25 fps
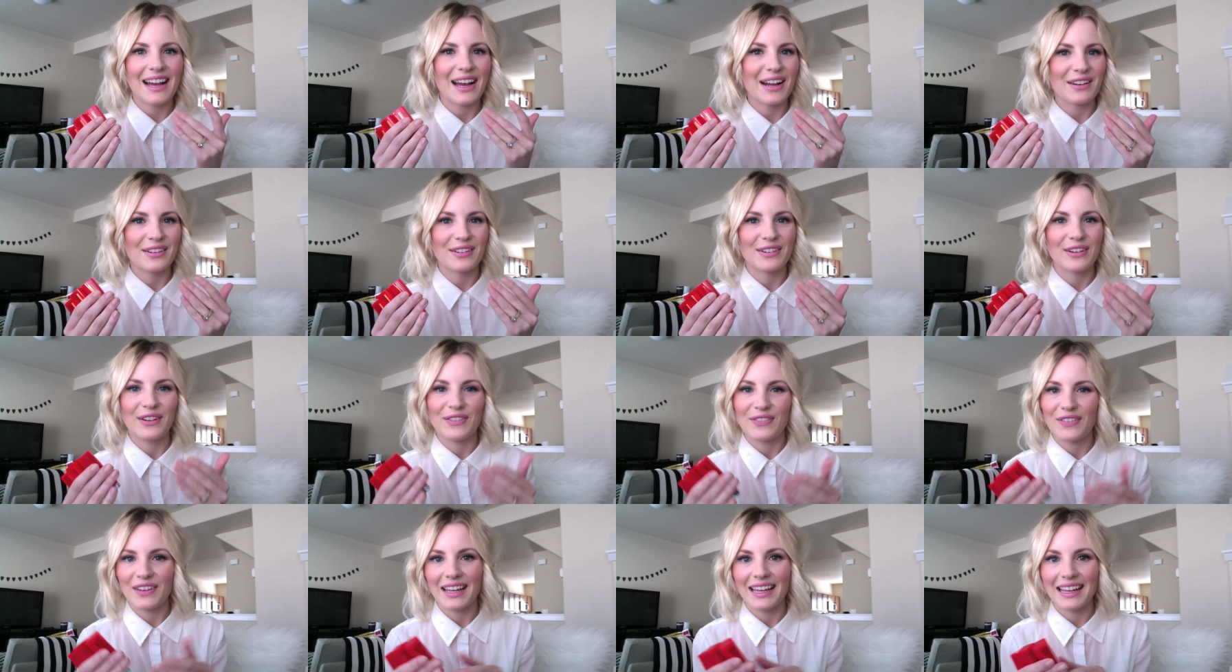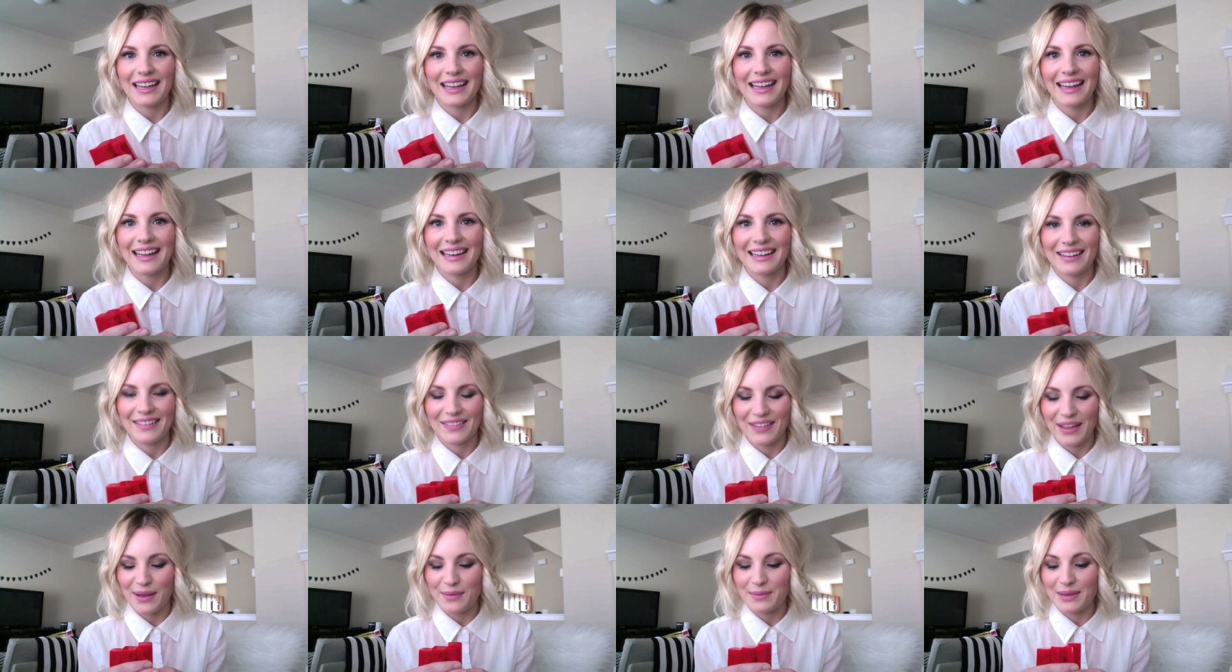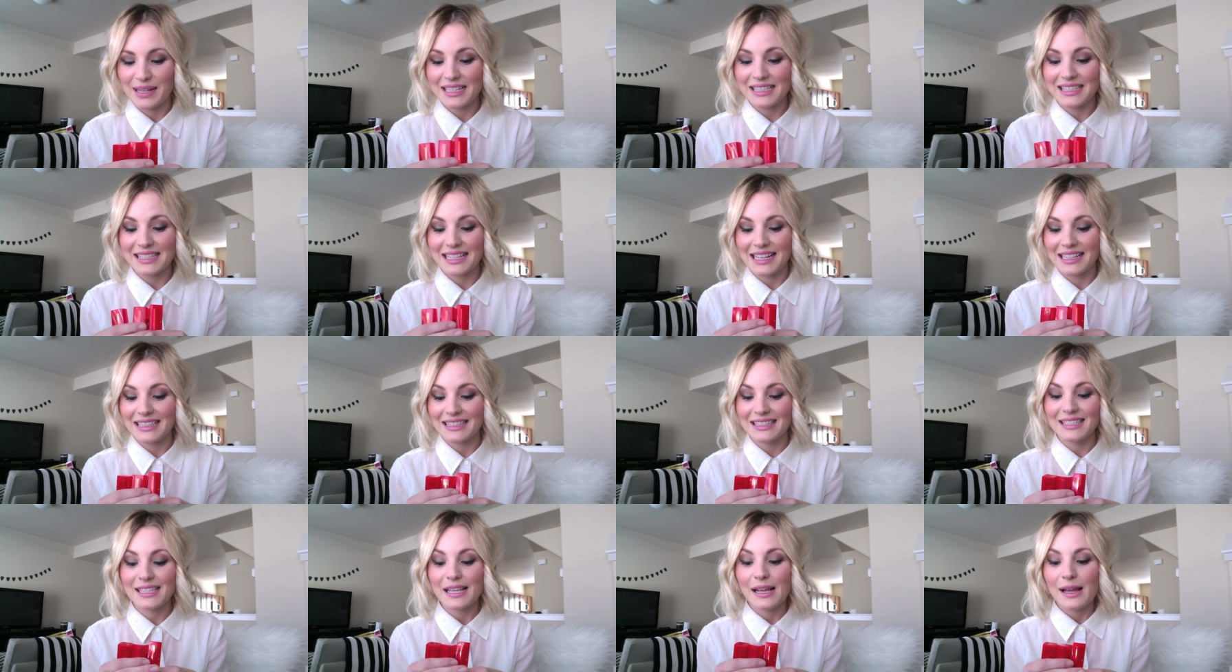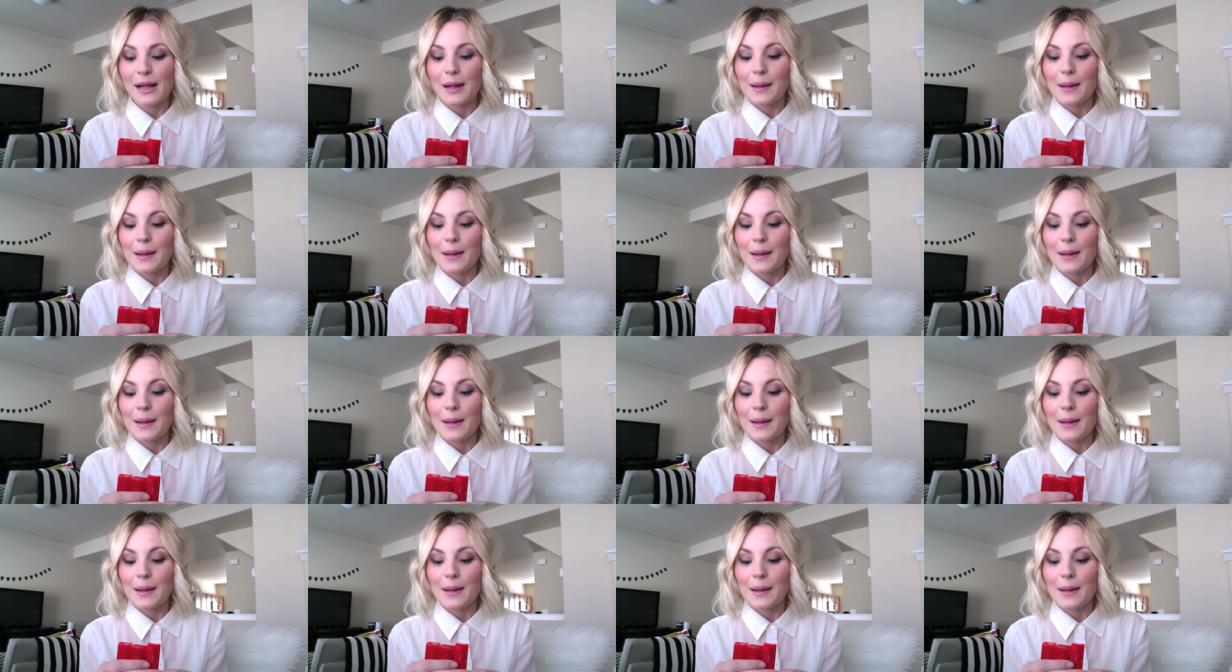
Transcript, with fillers: I don't know if any of that makes sense.